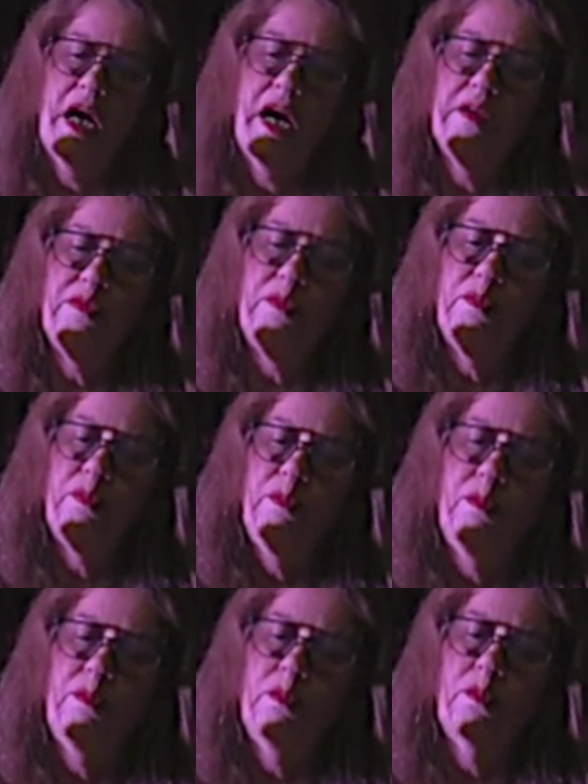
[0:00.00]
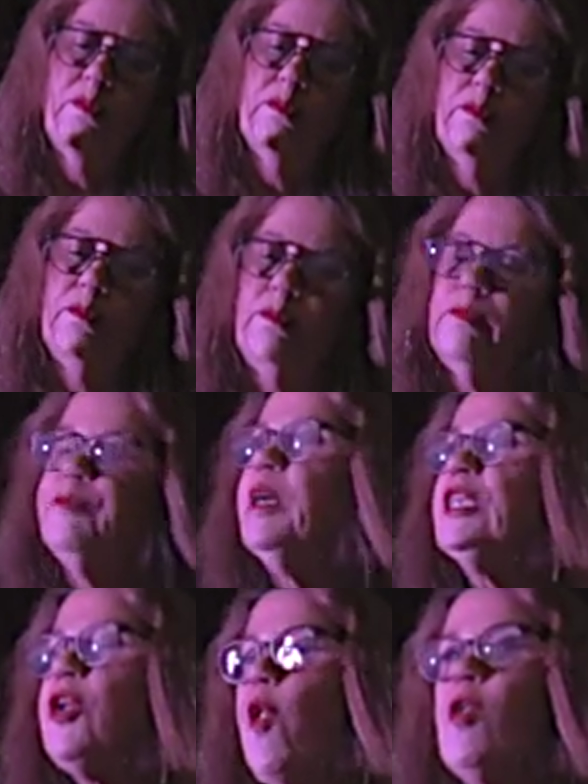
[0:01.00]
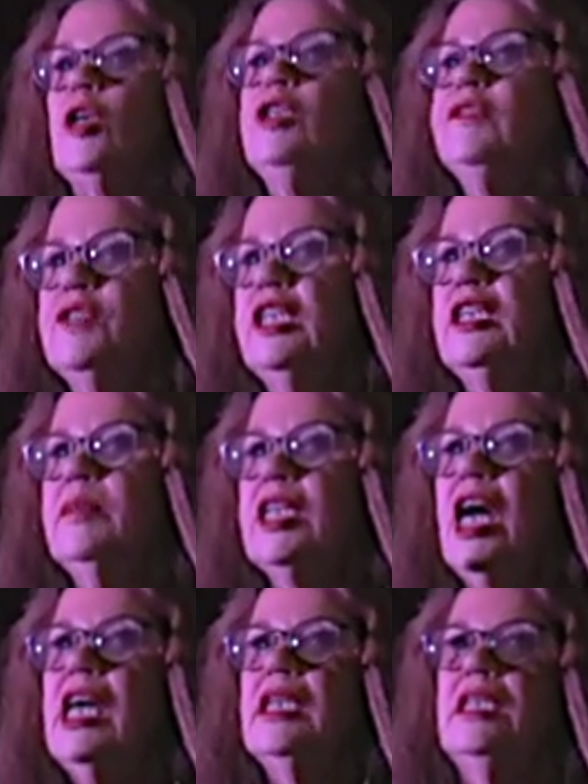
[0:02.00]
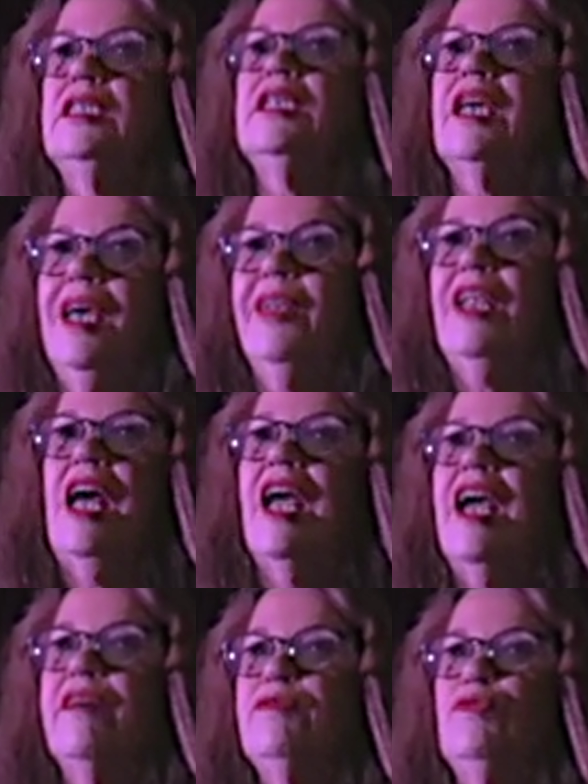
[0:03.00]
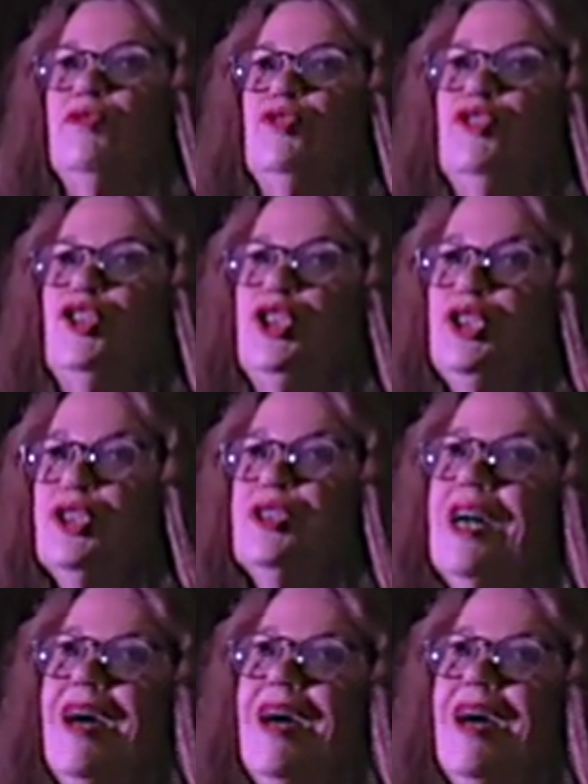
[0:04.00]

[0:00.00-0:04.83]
I've spent a lot of time in Ireland, and I have two